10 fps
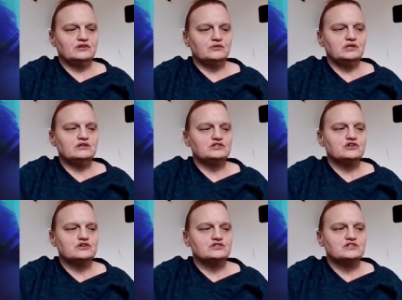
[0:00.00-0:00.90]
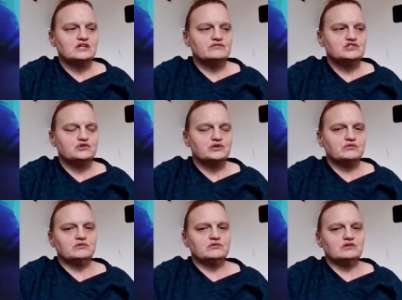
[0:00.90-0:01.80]
You know, Nina Turner's not even
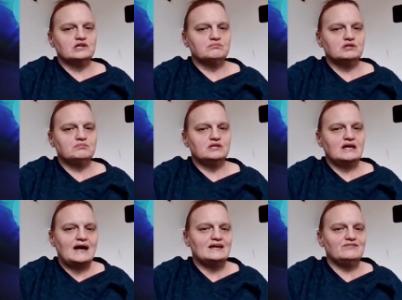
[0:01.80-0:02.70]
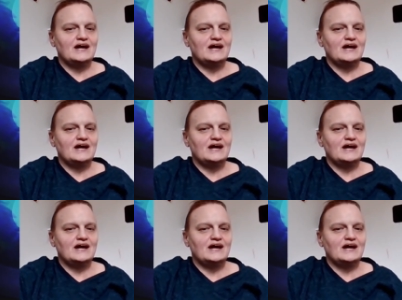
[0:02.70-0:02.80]
joining with the MPP,